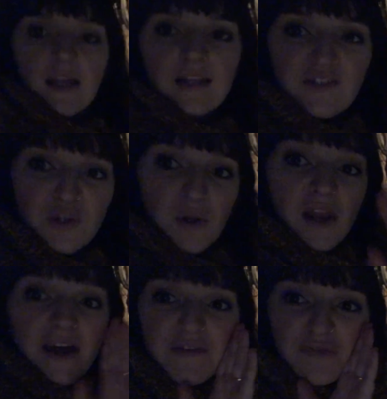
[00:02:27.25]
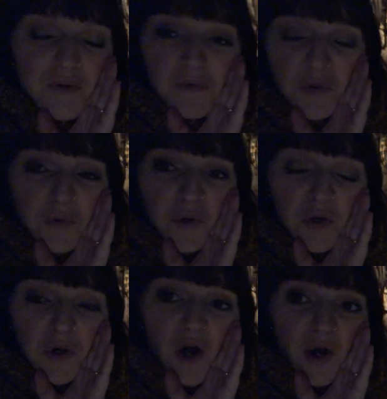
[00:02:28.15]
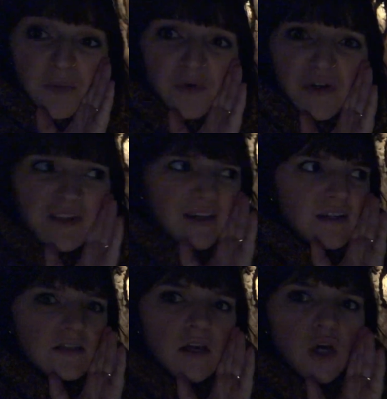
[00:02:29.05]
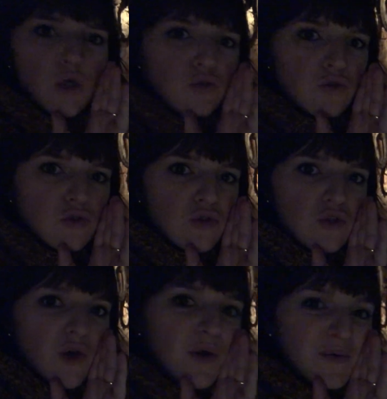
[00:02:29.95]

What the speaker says: So live from the Royal Armoury that is so